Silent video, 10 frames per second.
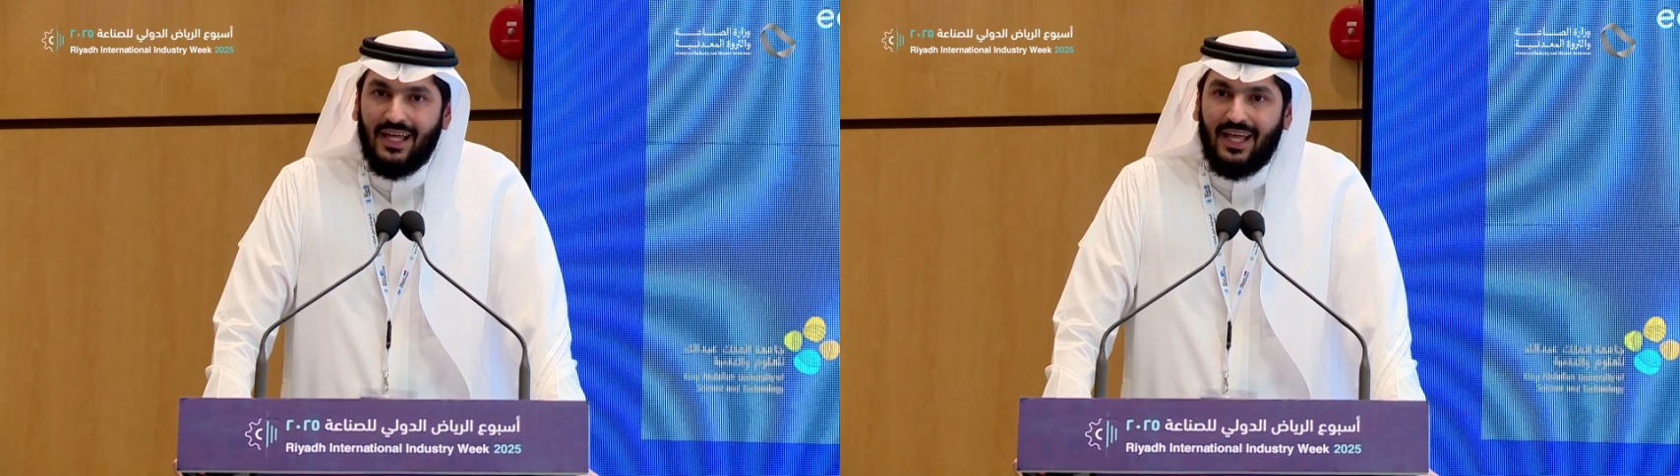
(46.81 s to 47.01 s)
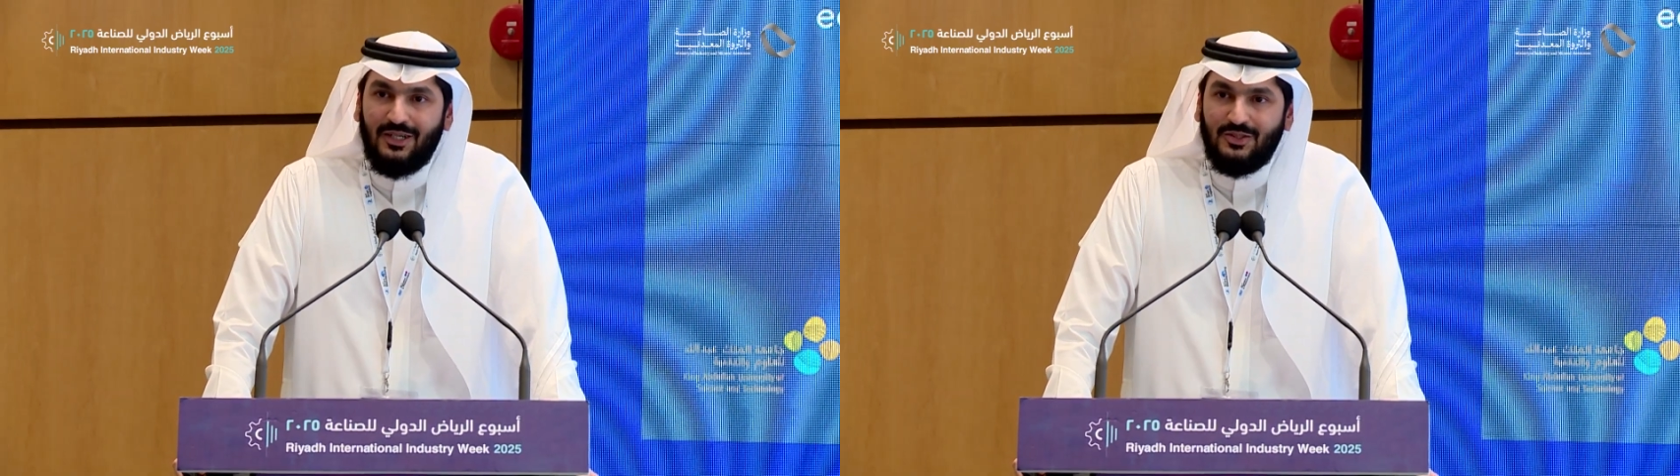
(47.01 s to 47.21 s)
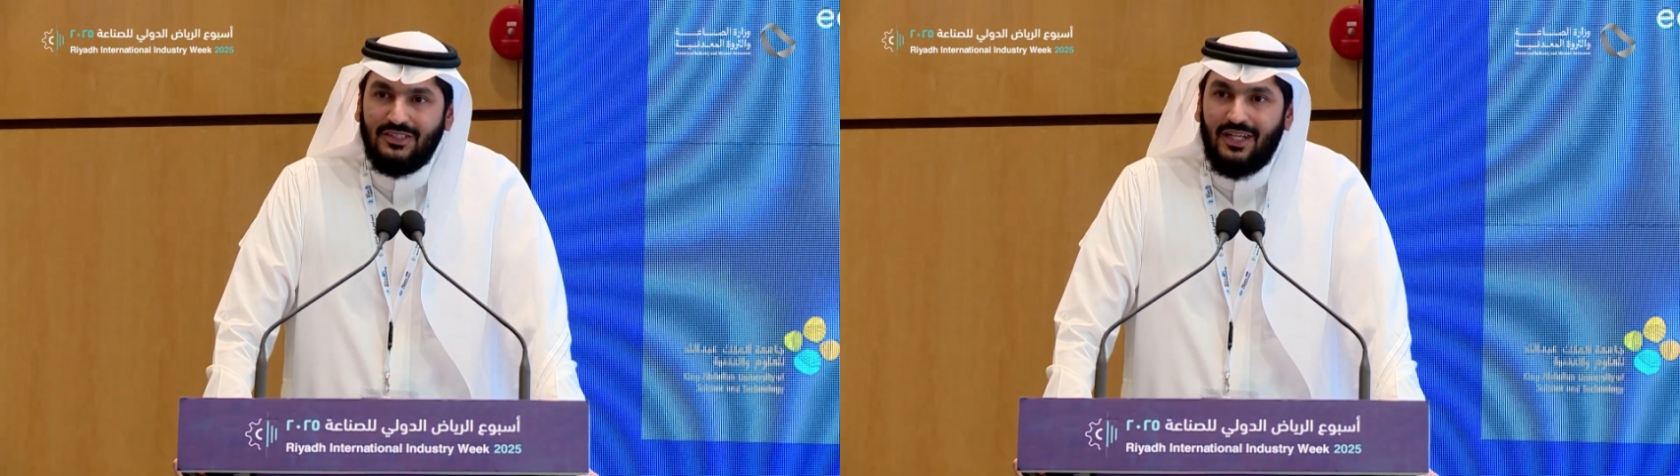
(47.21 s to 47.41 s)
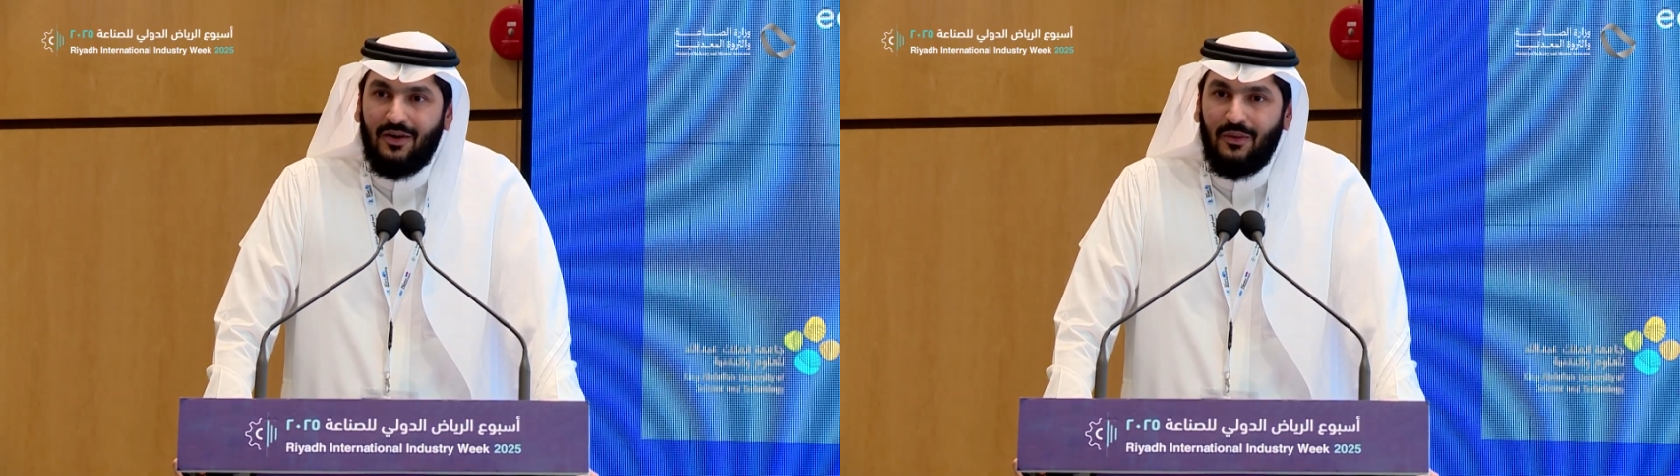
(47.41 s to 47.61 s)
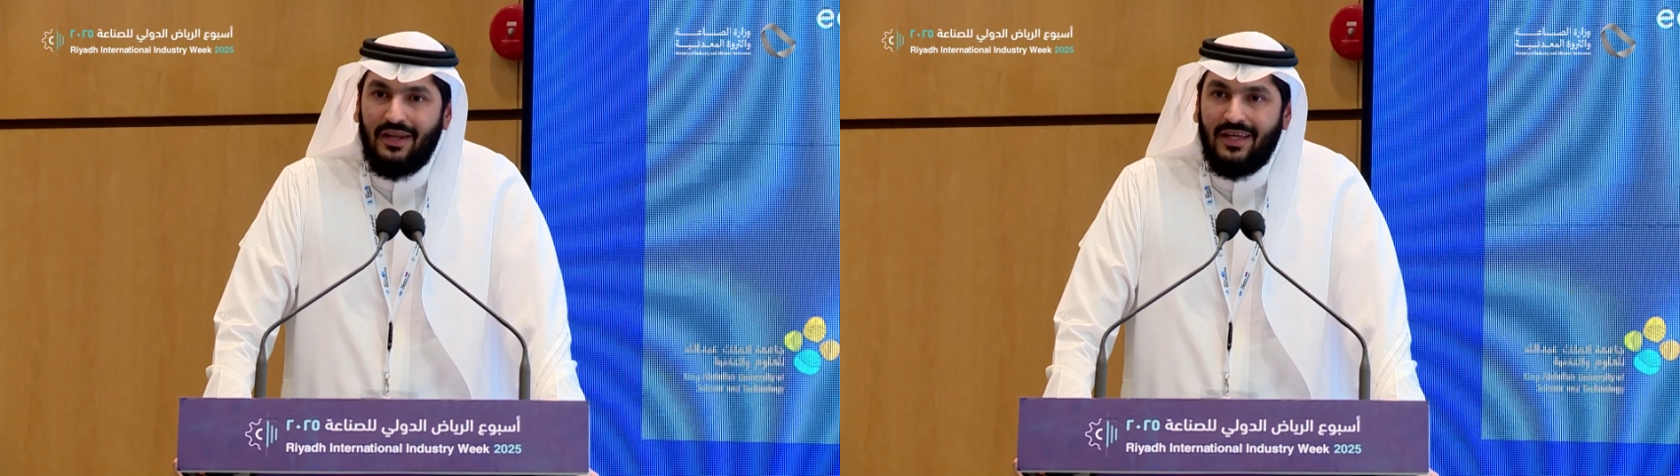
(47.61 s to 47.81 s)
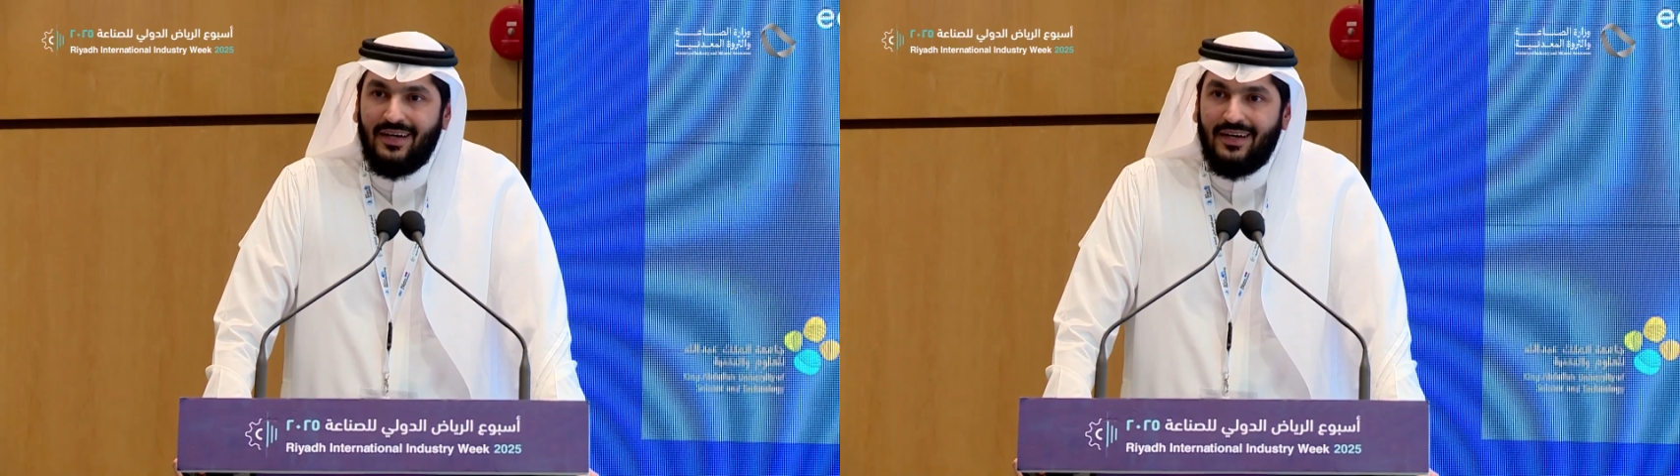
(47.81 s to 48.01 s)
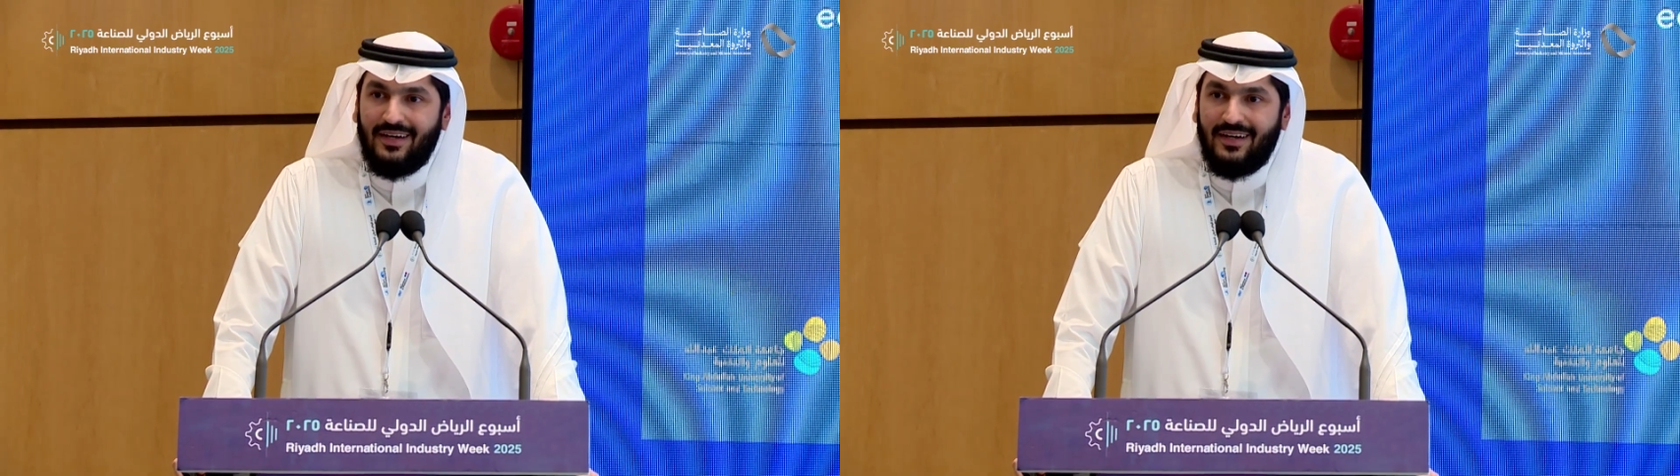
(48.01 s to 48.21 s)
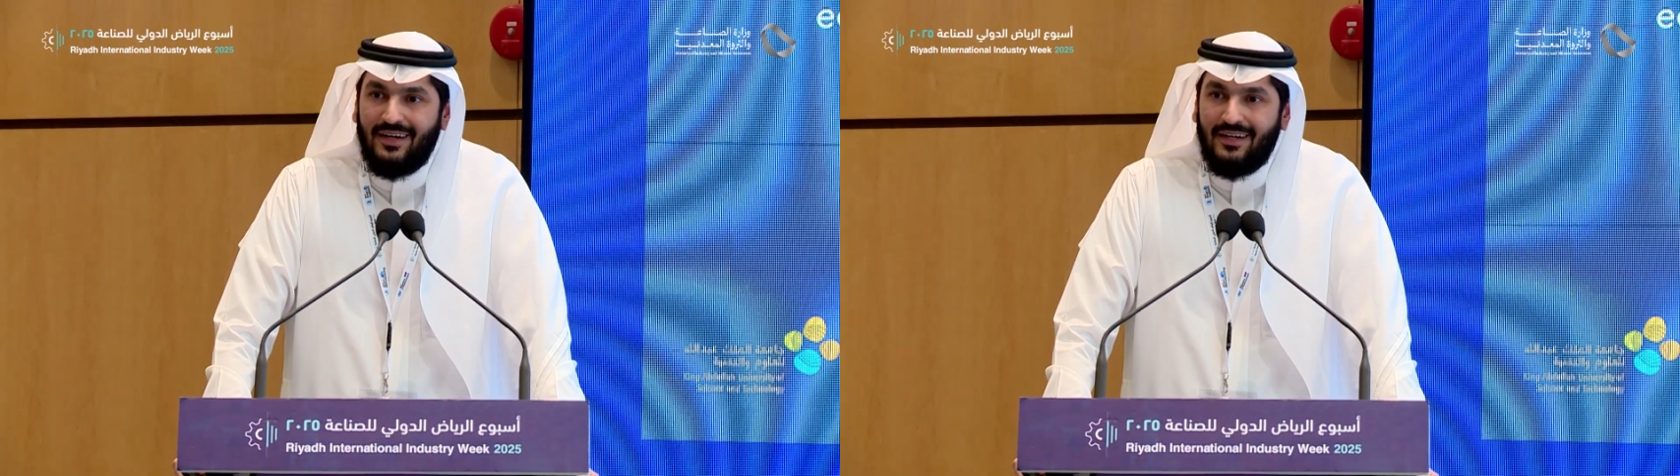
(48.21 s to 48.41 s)
KAUST is not only
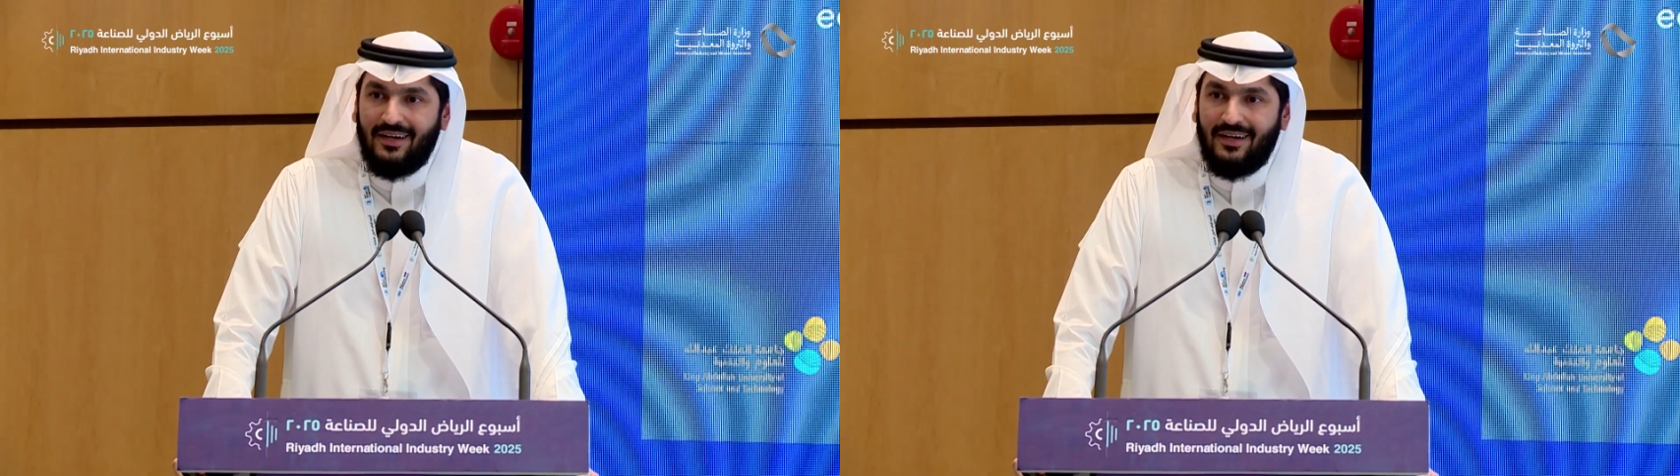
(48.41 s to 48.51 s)
a